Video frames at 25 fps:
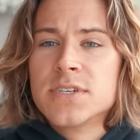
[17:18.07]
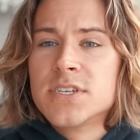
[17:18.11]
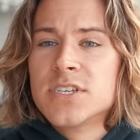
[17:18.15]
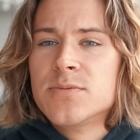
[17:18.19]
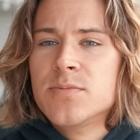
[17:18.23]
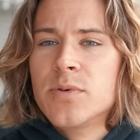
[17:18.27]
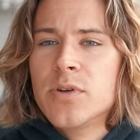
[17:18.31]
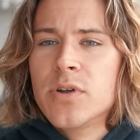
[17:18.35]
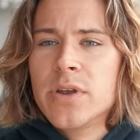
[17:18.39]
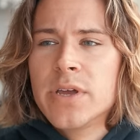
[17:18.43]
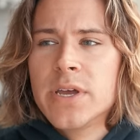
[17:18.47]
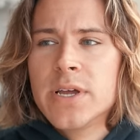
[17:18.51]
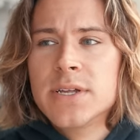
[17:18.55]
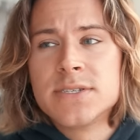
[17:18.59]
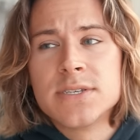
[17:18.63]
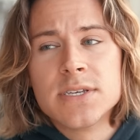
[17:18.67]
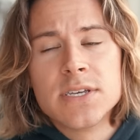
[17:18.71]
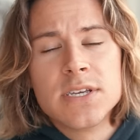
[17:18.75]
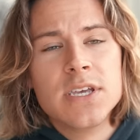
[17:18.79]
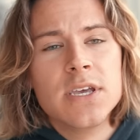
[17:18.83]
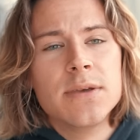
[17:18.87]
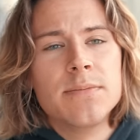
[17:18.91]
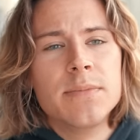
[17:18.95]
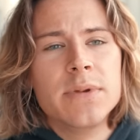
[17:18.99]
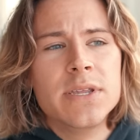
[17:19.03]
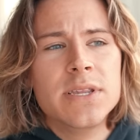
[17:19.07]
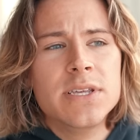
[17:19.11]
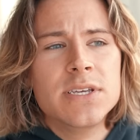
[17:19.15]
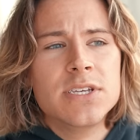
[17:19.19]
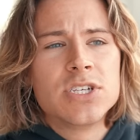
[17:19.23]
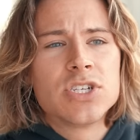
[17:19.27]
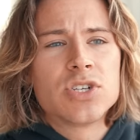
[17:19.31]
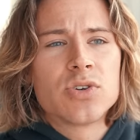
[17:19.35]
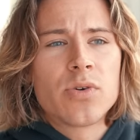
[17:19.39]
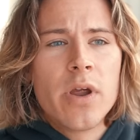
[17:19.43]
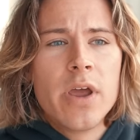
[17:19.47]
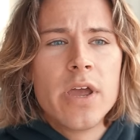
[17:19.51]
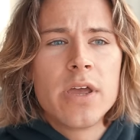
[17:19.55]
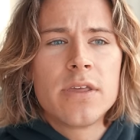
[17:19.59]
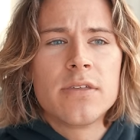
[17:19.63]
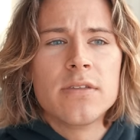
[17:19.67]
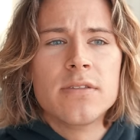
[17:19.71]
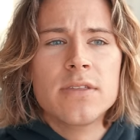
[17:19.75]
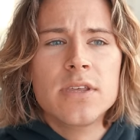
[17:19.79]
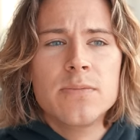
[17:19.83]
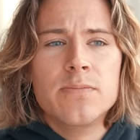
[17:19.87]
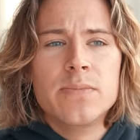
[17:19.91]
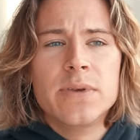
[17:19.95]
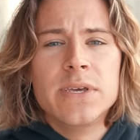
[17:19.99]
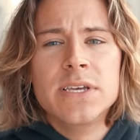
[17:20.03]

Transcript: experience and give me the strength and the